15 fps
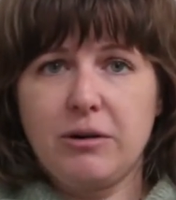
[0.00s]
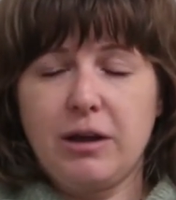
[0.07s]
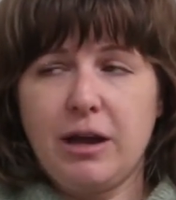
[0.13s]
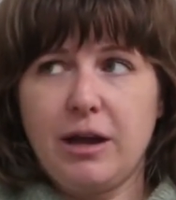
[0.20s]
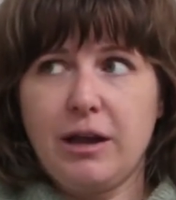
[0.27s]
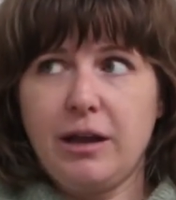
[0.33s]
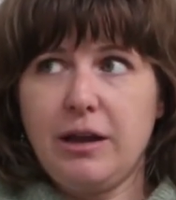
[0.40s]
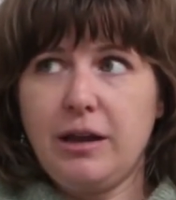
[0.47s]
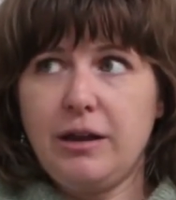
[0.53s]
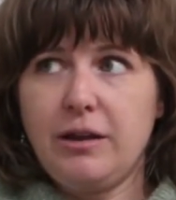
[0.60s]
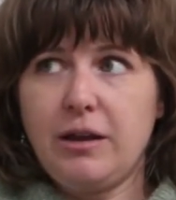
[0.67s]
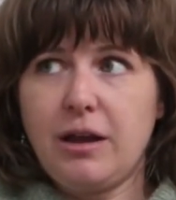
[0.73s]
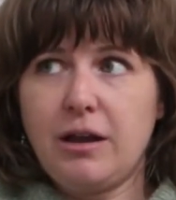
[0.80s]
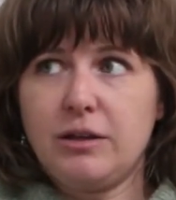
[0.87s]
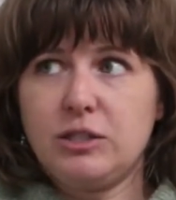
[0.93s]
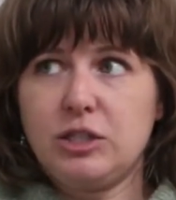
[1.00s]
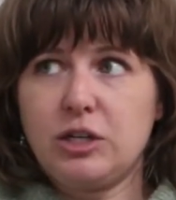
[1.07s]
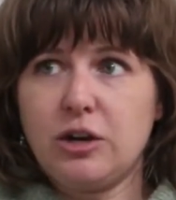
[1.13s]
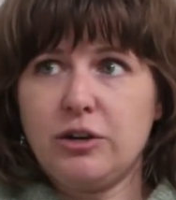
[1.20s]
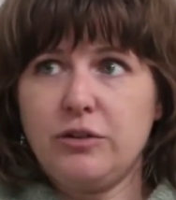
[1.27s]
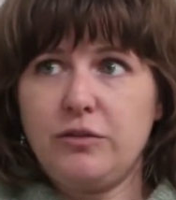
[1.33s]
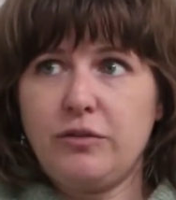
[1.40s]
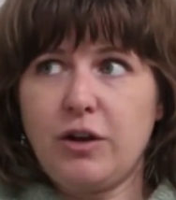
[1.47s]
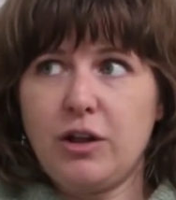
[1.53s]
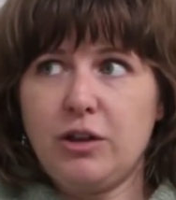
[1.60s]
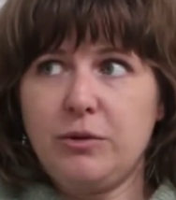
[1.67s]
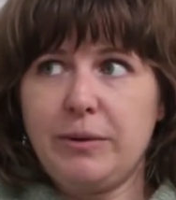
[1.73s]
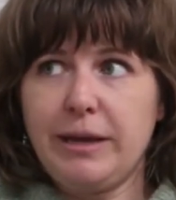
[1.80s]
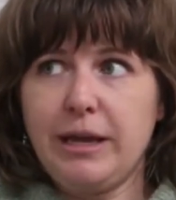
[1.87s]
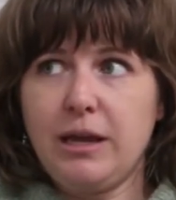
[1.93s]
I started
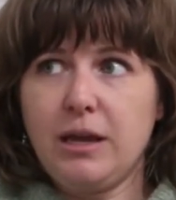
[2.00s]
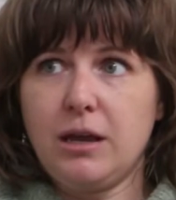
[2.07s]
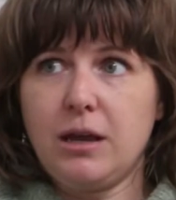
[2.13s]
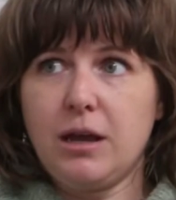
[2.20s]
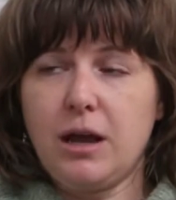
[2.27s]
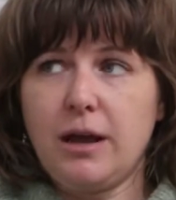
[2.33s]
following